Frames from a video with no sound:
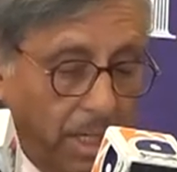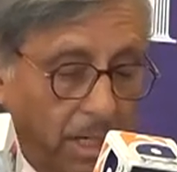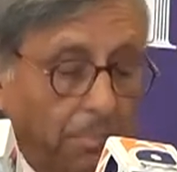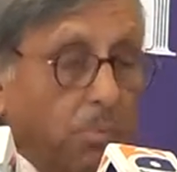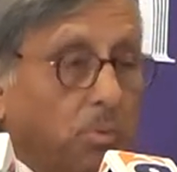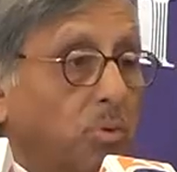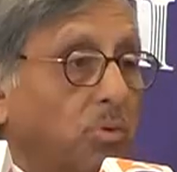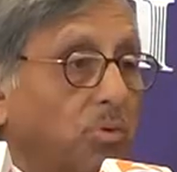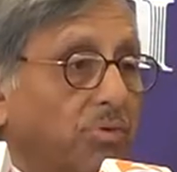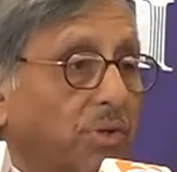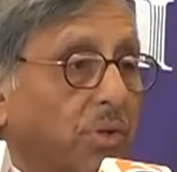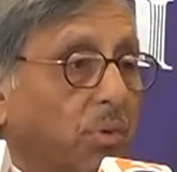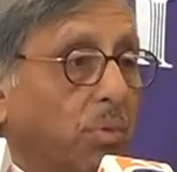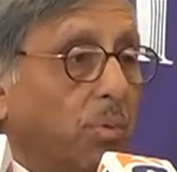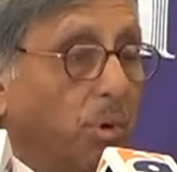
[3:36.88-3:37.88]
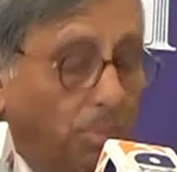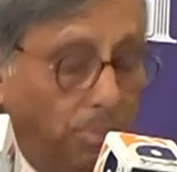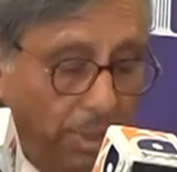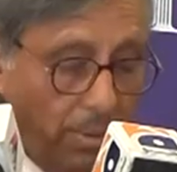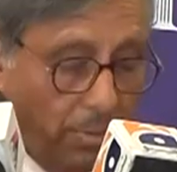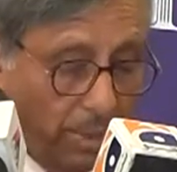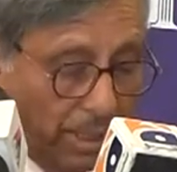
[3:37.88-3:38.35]
a move
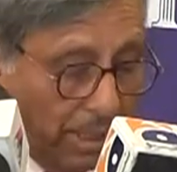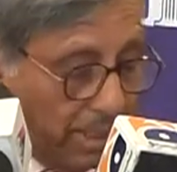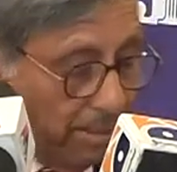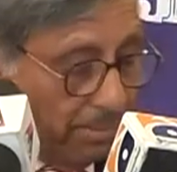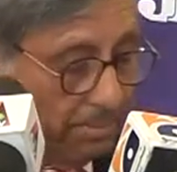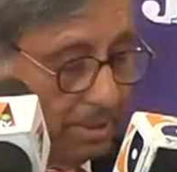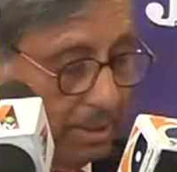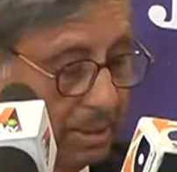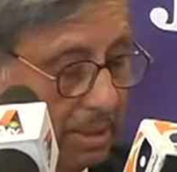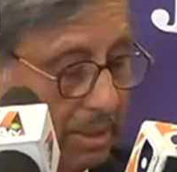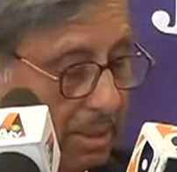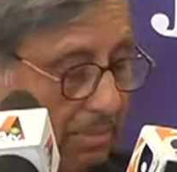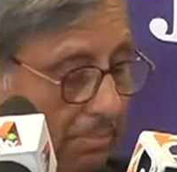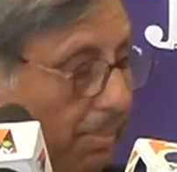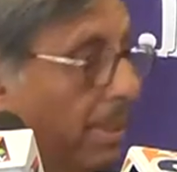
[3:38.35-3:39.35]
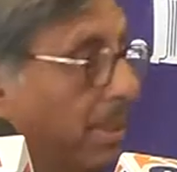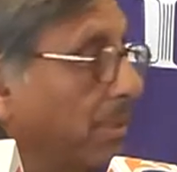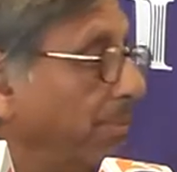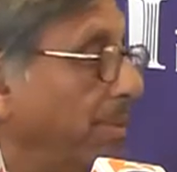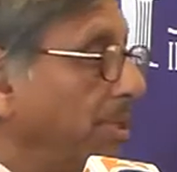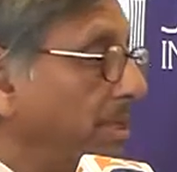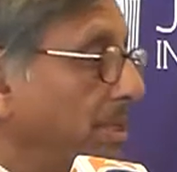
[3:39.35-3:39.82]
warmly welcomed by
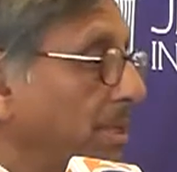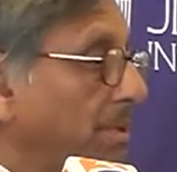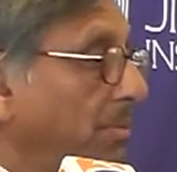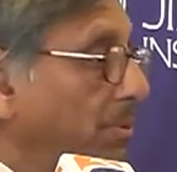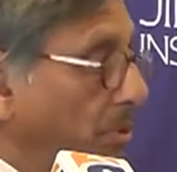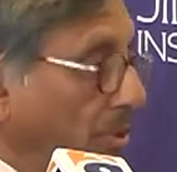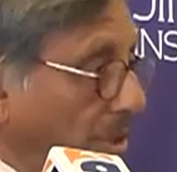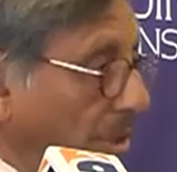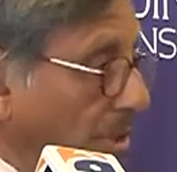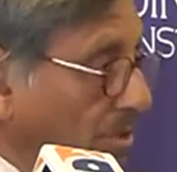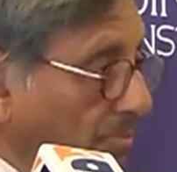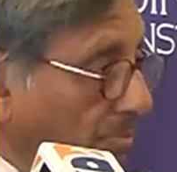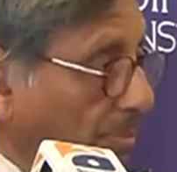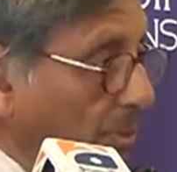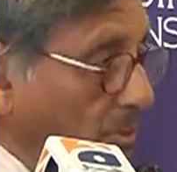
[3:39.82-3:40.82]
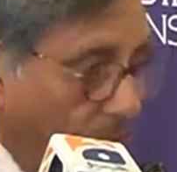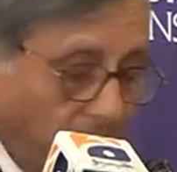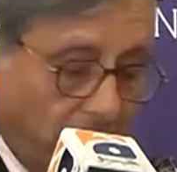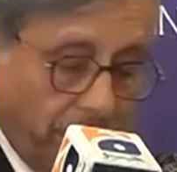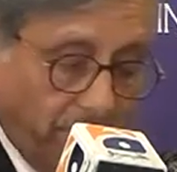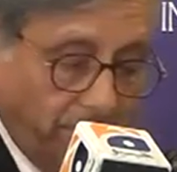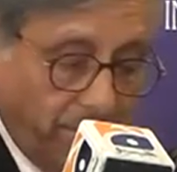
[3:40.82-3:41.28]
the business communities of
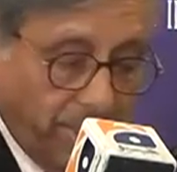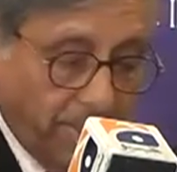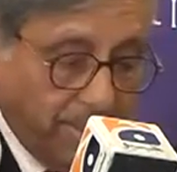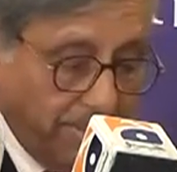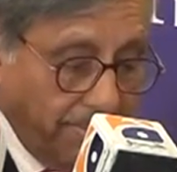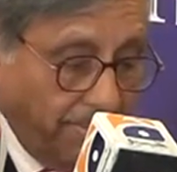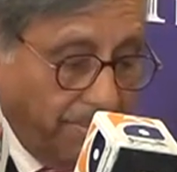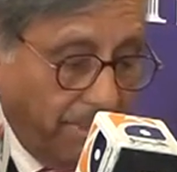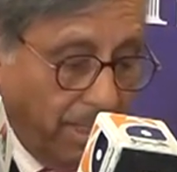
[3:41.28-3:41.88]
both countries.